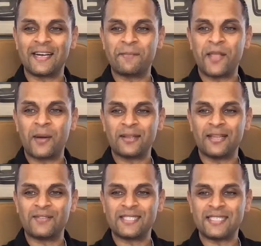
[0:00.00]
up. I would
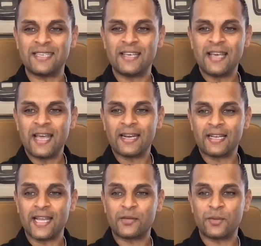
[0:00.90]
love to see and
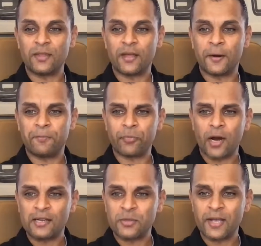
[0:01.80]
connect with you there.
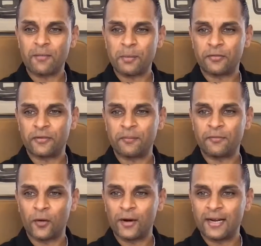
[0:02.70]
All right, so we have people from
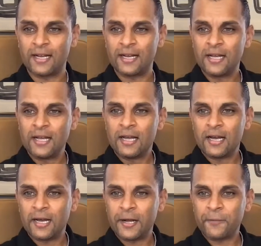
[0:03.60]
Florida.
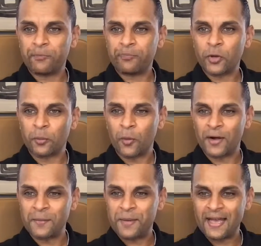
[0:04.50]
Good
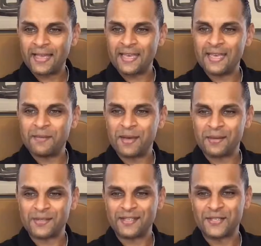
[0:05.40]
morning, Peggy. Peggy
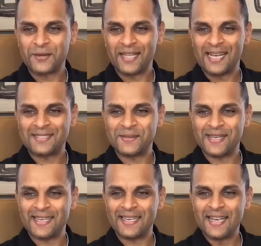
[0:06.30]
was on the show last
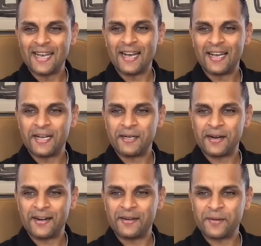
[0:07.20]
week. All
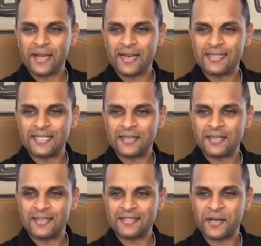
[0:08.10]
right, we got
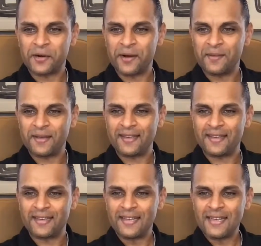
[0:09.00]
Saudi
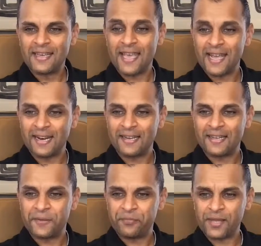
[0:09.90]
Arabia,
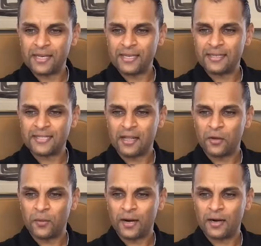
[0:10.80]
Canada, India,
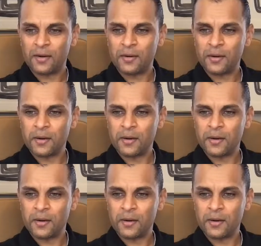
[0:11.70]
Delaware,